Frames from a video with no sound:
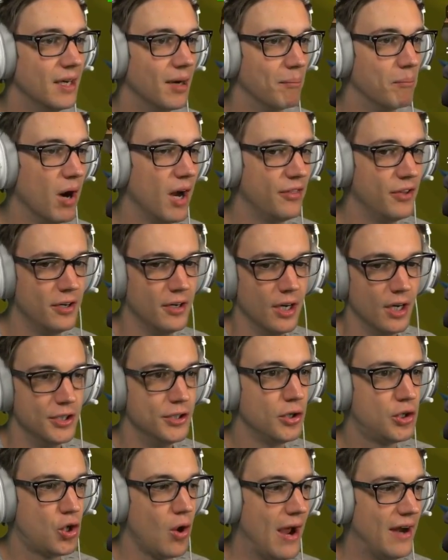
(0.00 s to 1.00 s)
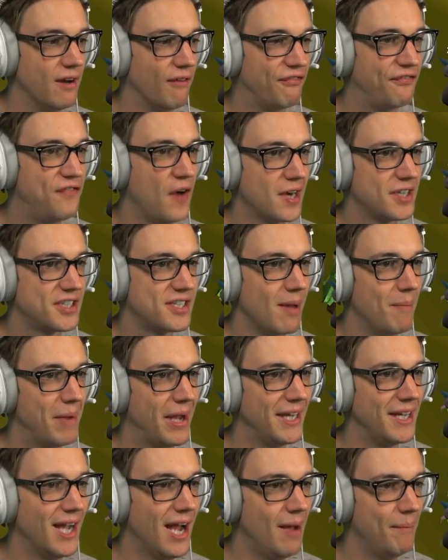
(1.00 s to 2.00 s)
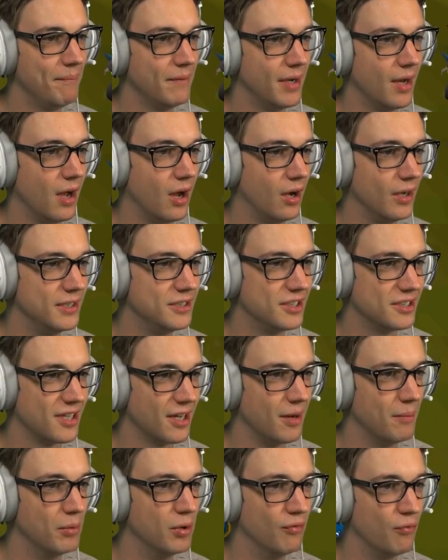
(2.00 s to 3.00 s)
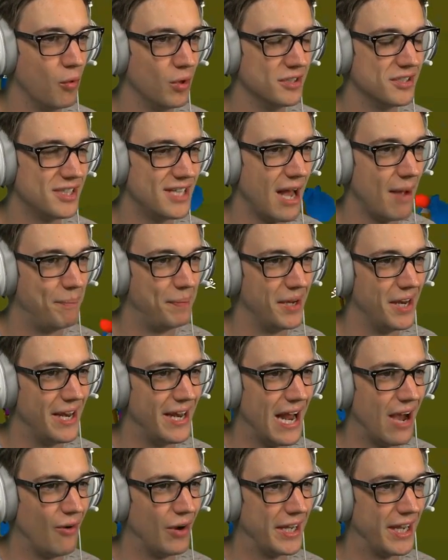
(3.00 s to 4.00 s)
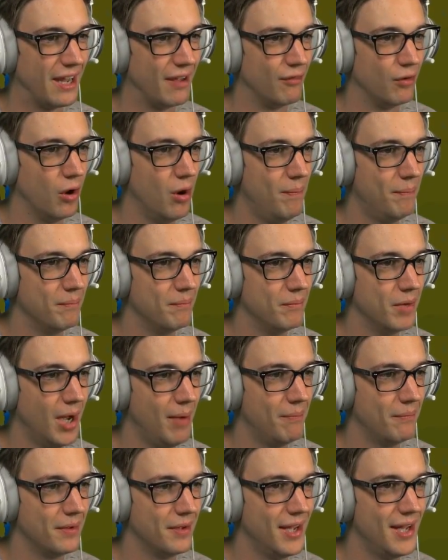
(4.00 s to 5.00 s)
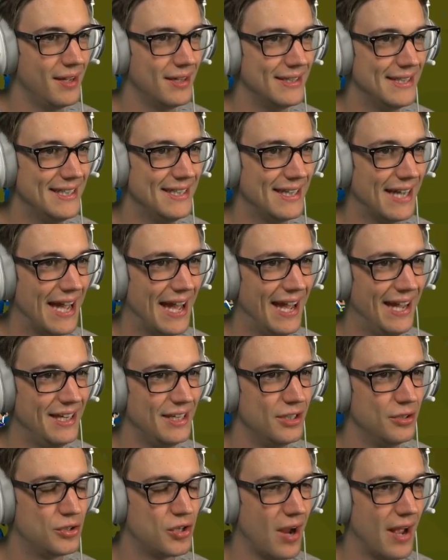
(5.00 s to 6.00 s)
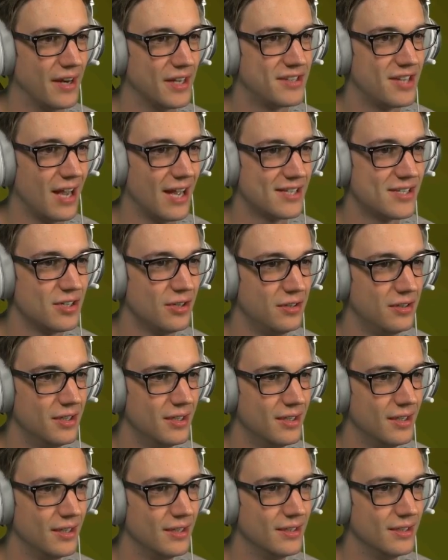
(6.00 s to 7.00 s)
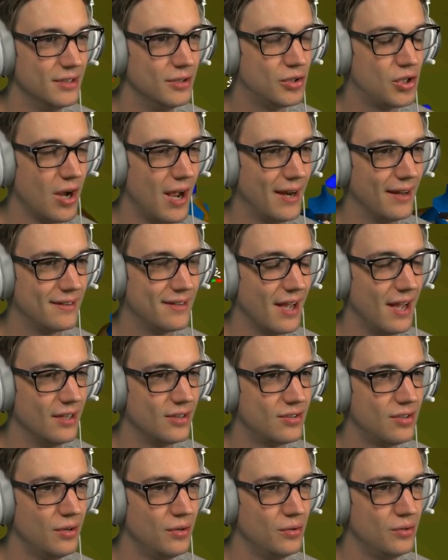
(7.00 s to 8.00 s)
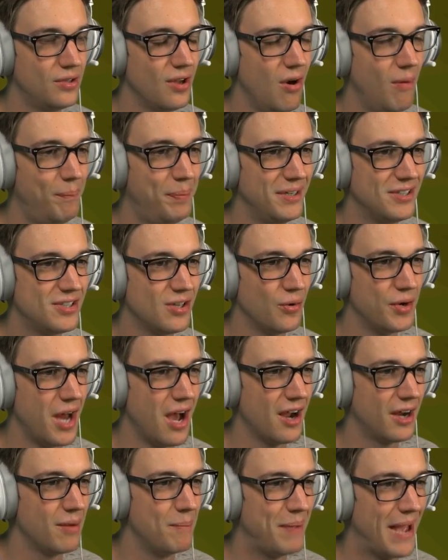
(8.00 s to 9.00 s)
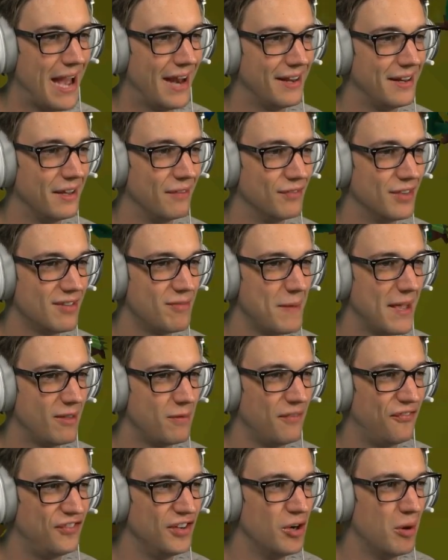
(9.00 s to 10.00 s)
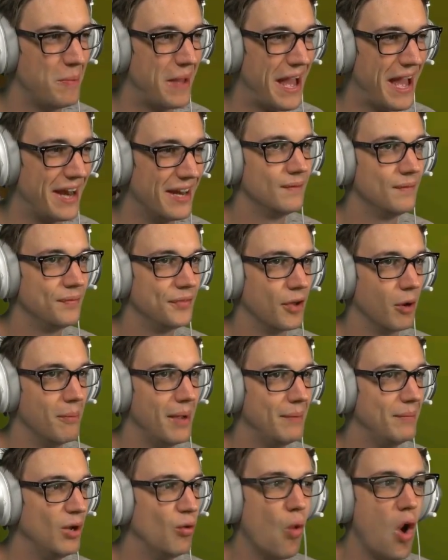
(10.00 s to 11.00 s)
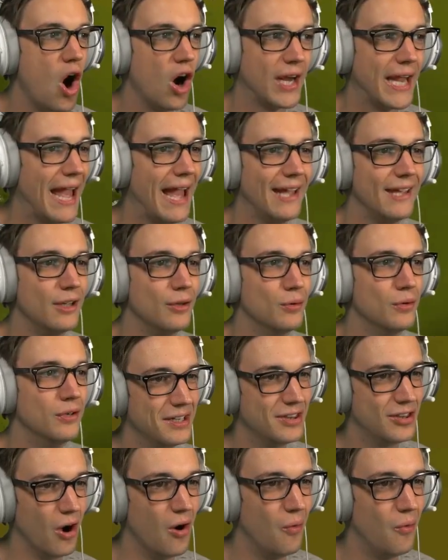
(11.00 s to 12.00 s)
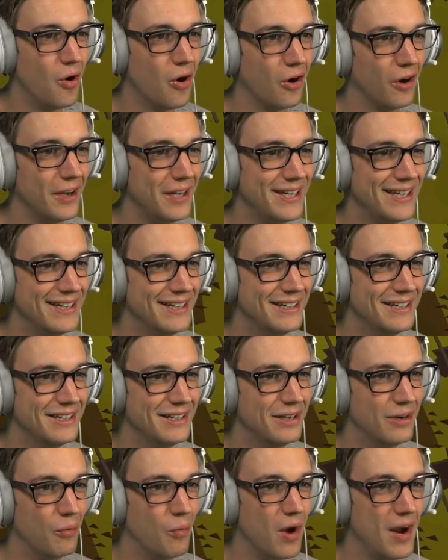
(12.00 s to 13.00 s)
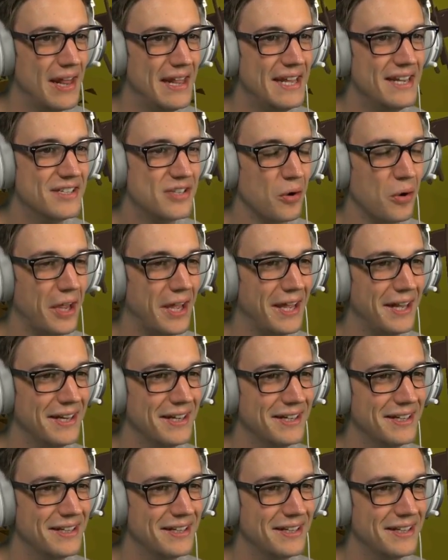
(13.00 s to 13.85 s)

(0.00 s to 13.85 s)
Brother, you trying to fuck somebody up? No, he's just gonna move one step in and now I can't, oh, up, oh, uh, hey, you trying to tussle? You trying to tussle? Dude, don't be so non-combative. This makes me feel bad. Don't make me walk at you. Don't worry, one of these will hit.